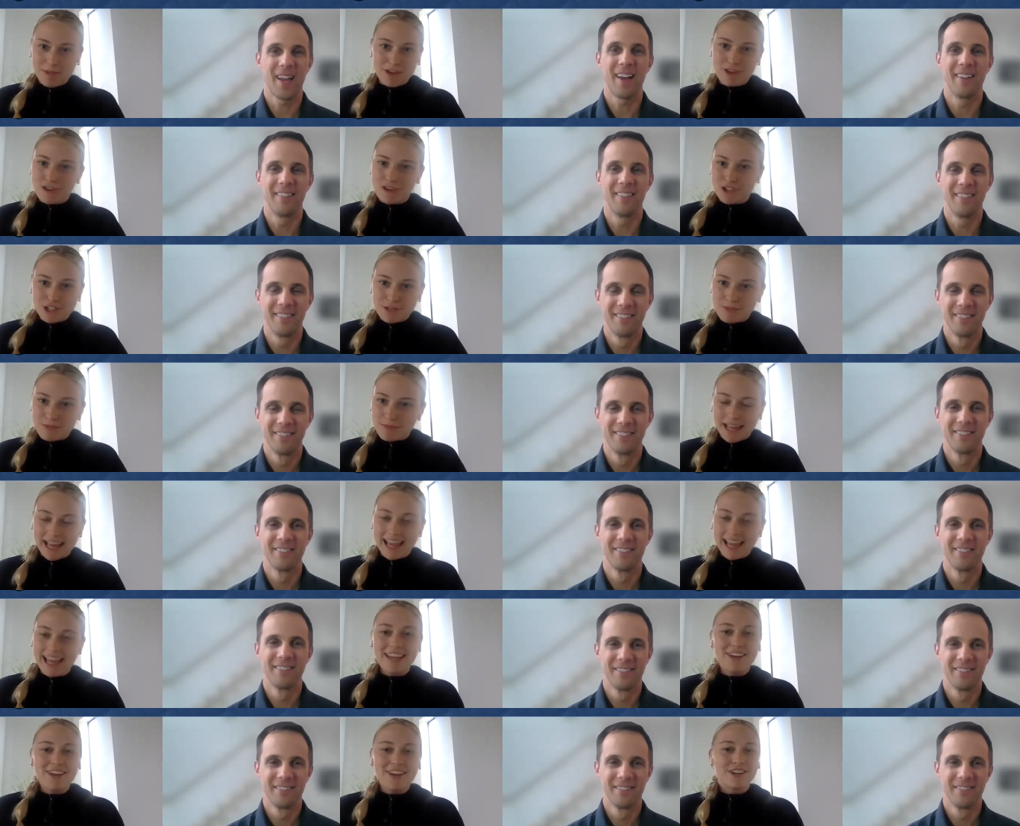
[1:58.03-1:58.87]
Speaker 1: that you just
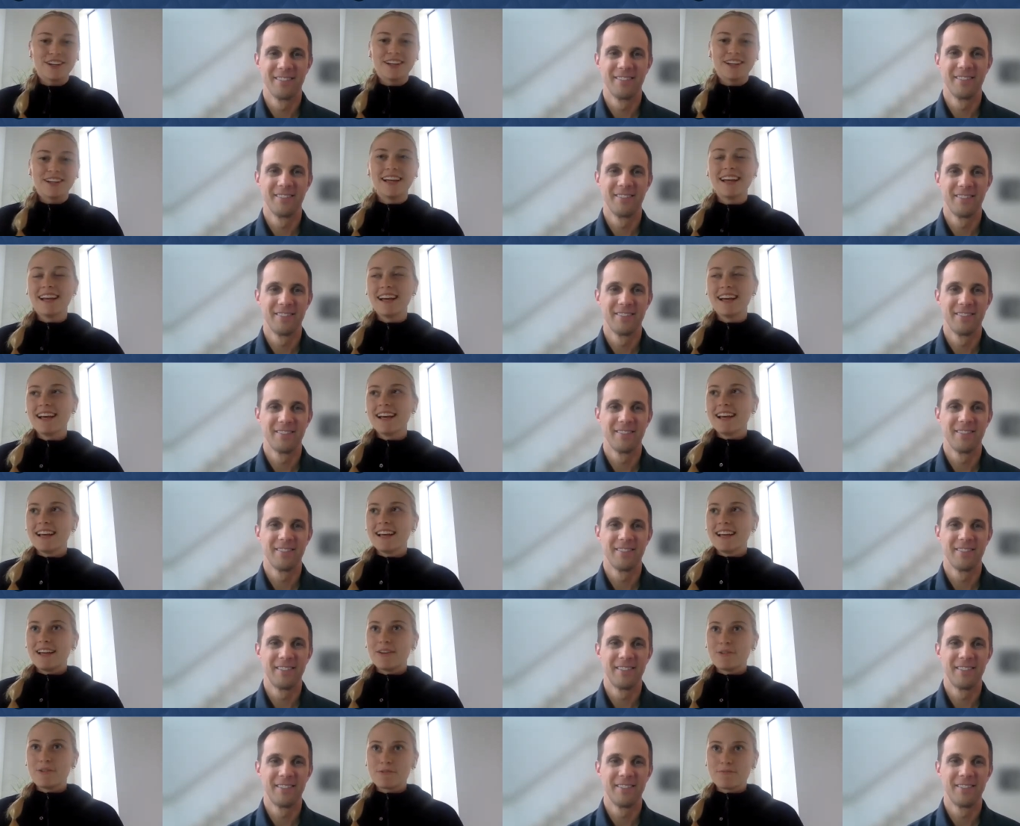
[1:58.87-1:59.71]
played or
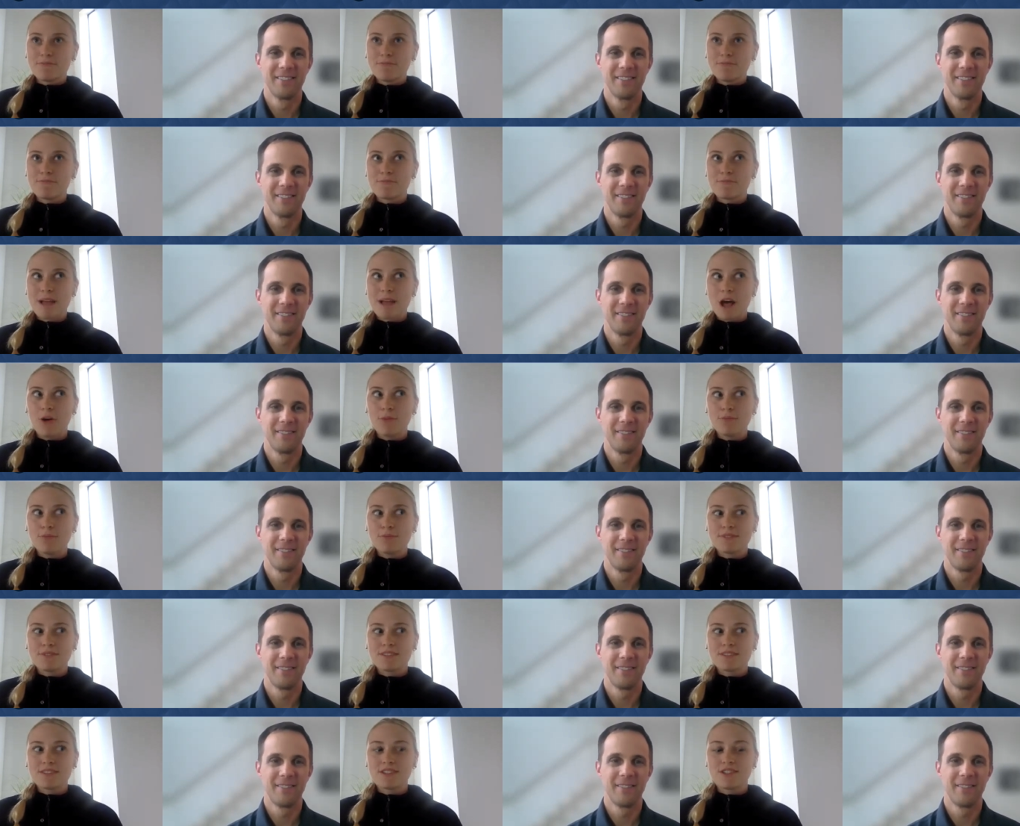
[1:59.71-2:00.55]
it
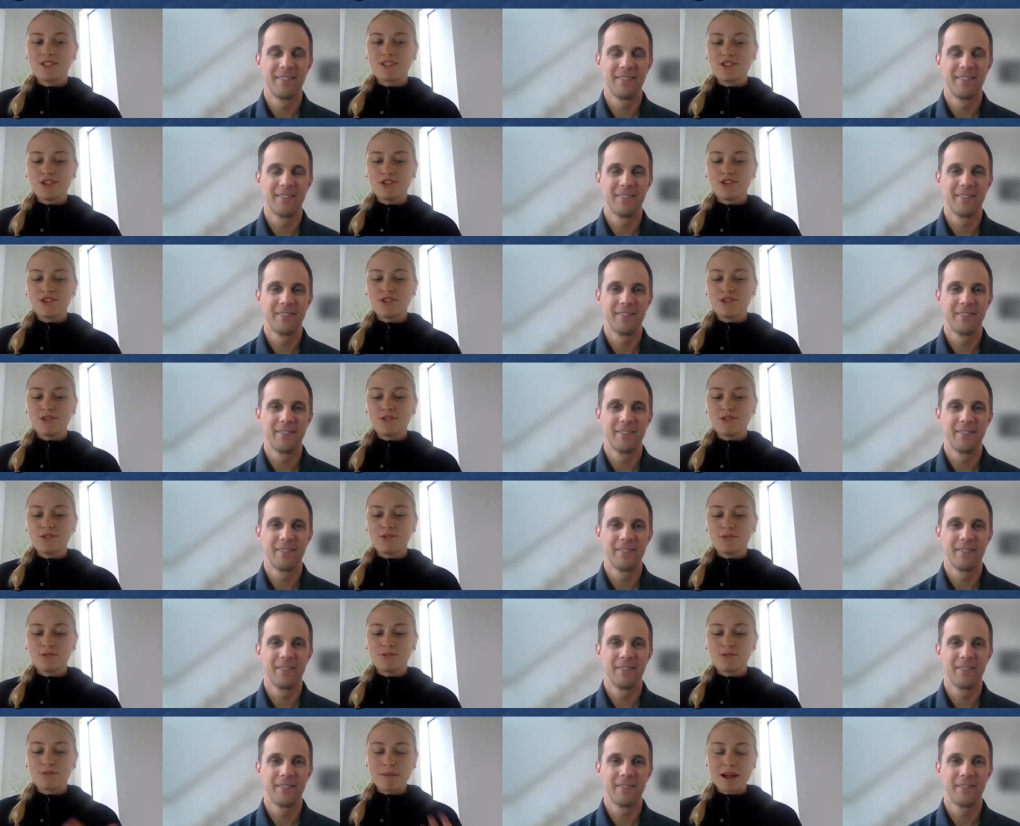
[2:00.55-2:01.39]
helps
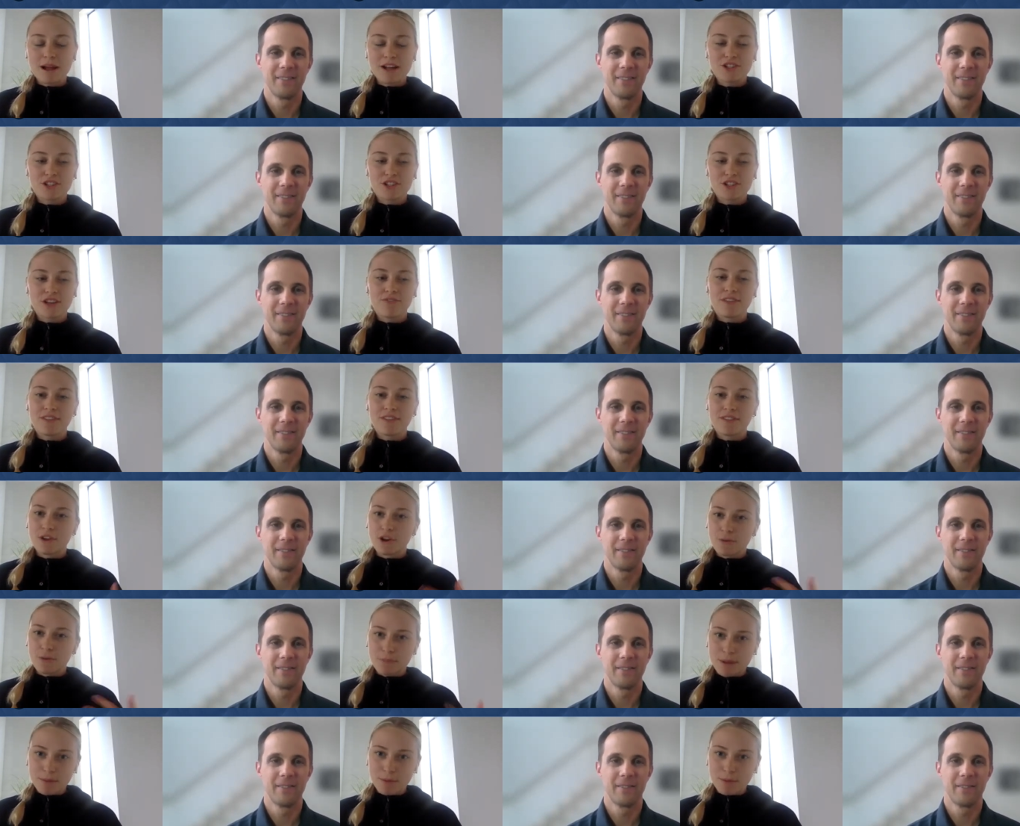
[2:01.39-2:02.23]
to remind yourself that
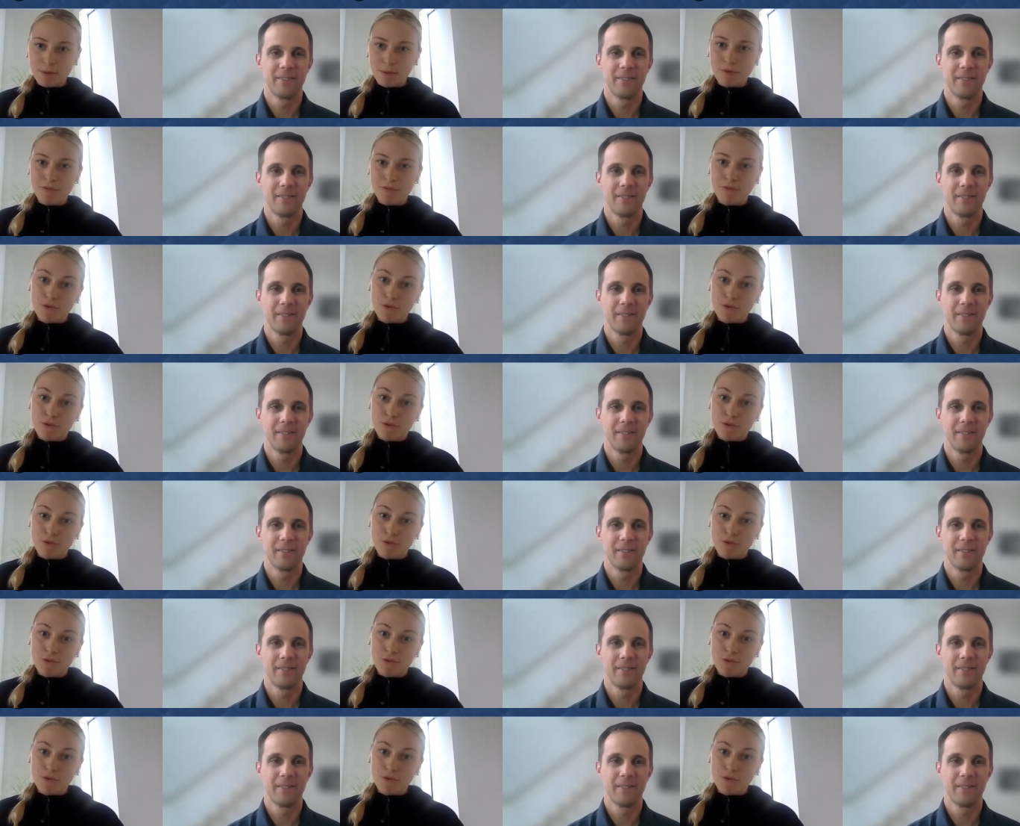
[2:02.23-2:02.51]
there are people